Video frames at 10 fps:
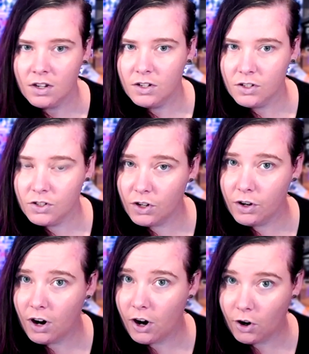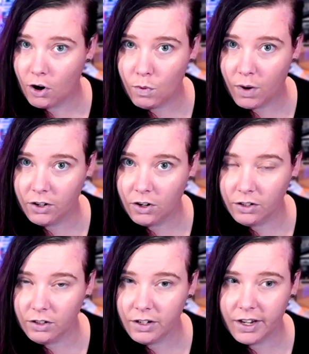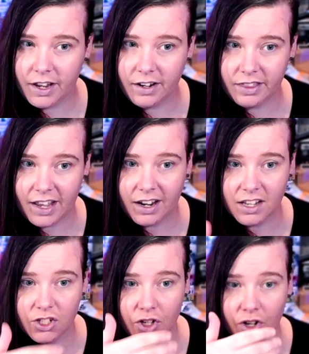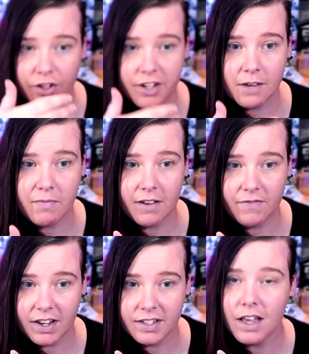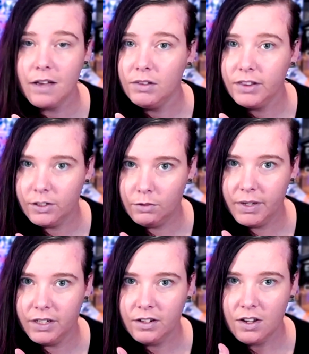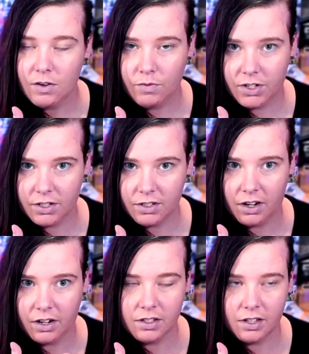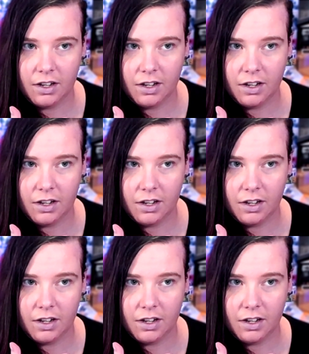So I got one on, and that has toned down my face a little bit, which is nice.